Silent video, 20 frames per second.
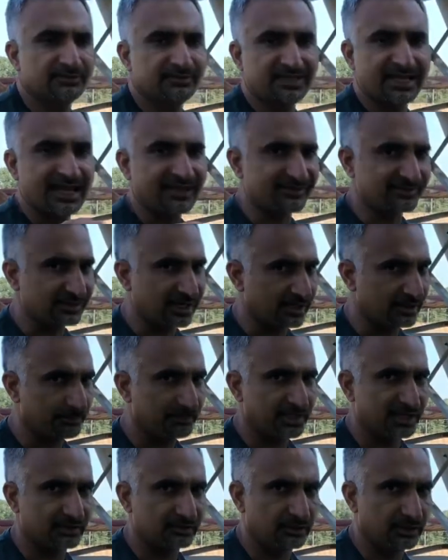That's not a
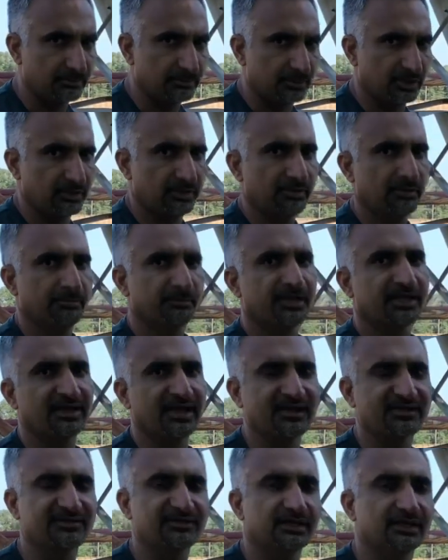big number,
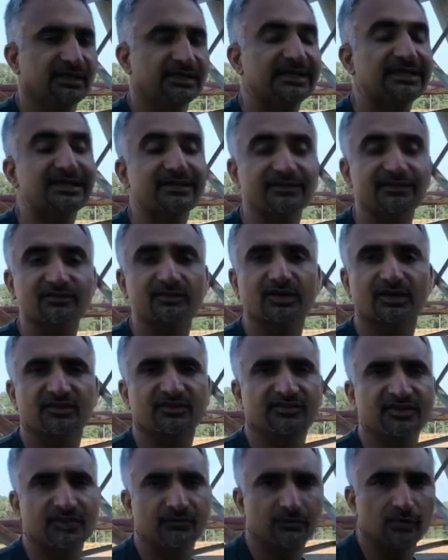because it is going to
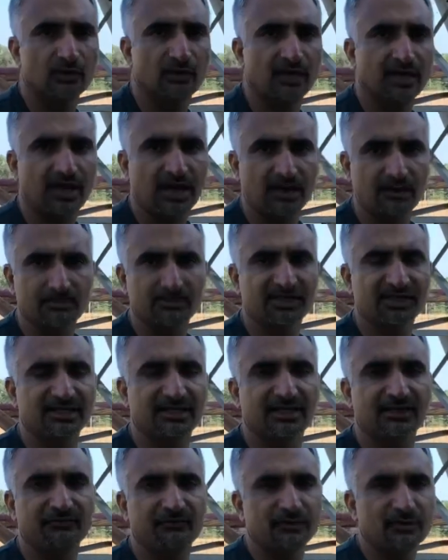save you a lot of
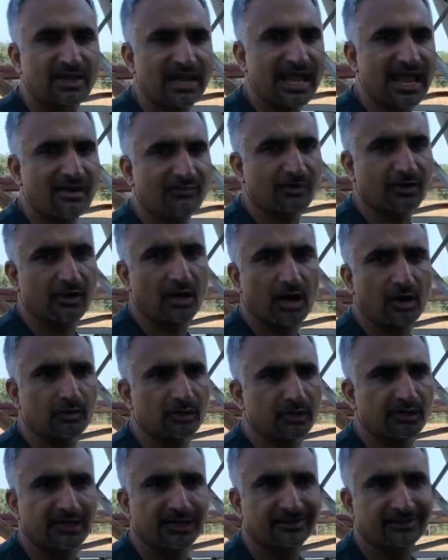money if you have
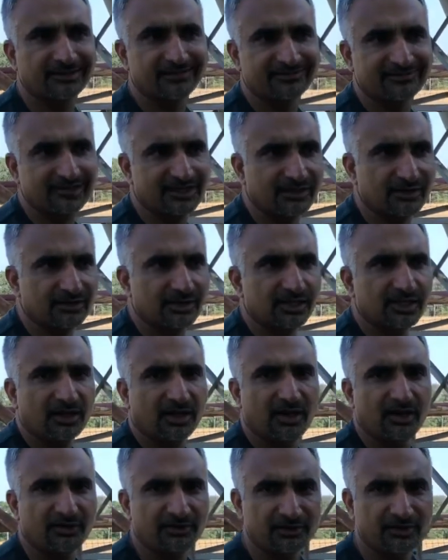around, let's say,
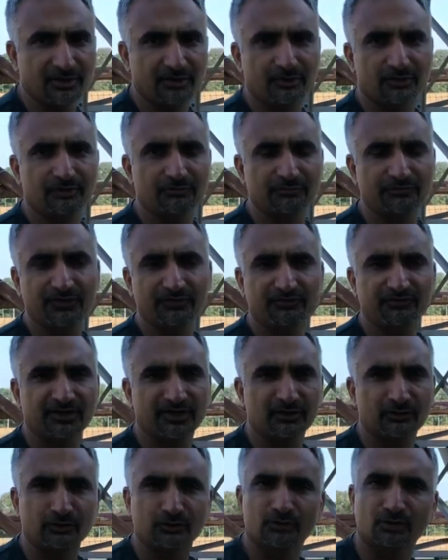
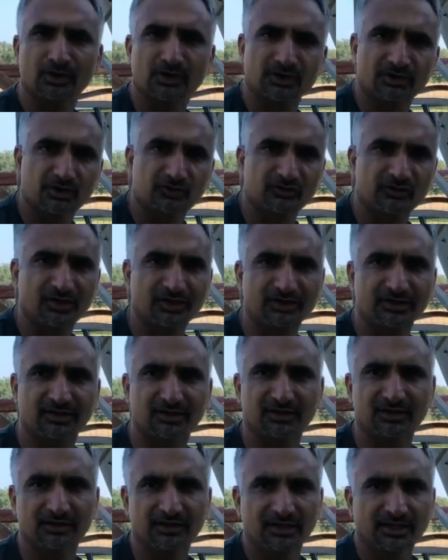150 to 200
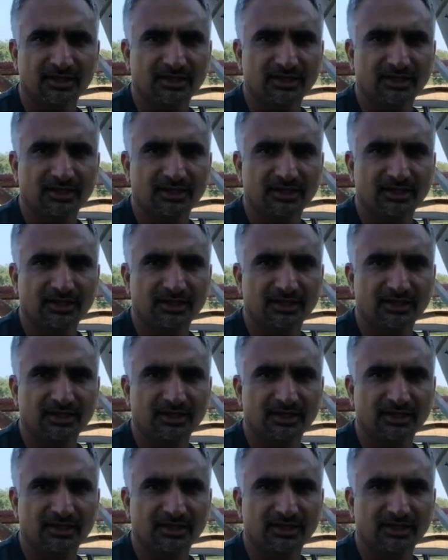chicken.